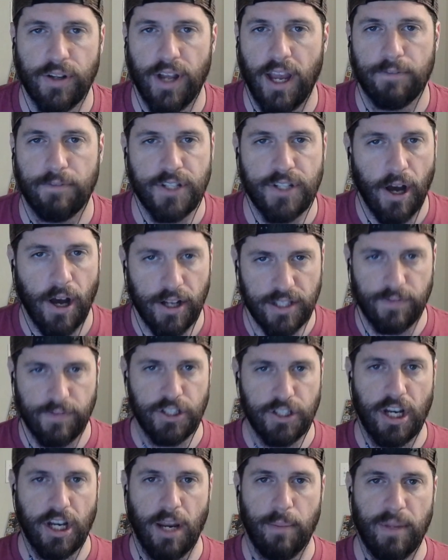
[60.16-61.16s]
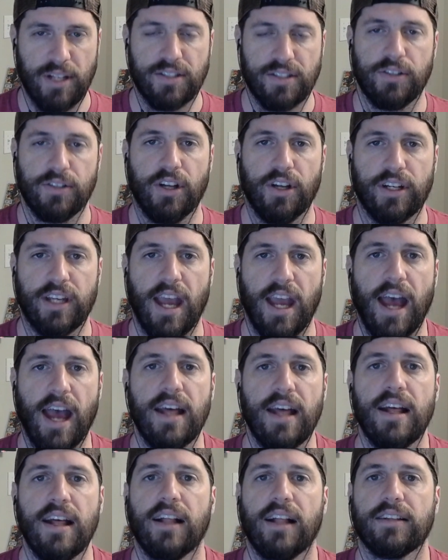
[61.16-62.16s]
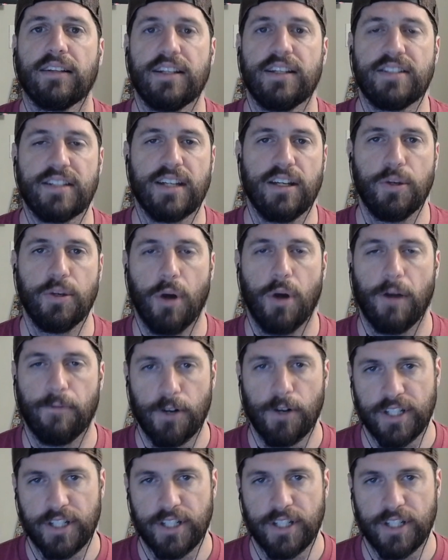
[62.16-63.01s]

have tons of enchantments to look at. Let's get into our first